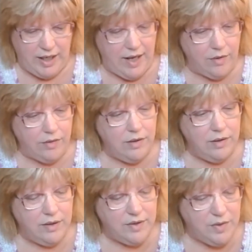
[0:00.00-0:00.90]
out
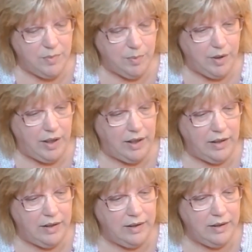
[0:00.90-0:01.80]
the spring.
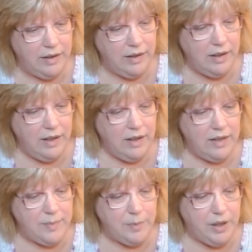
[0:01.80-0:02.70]

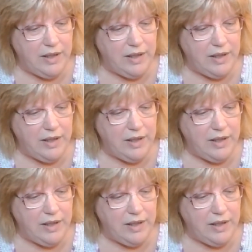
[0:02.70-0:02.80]
Spring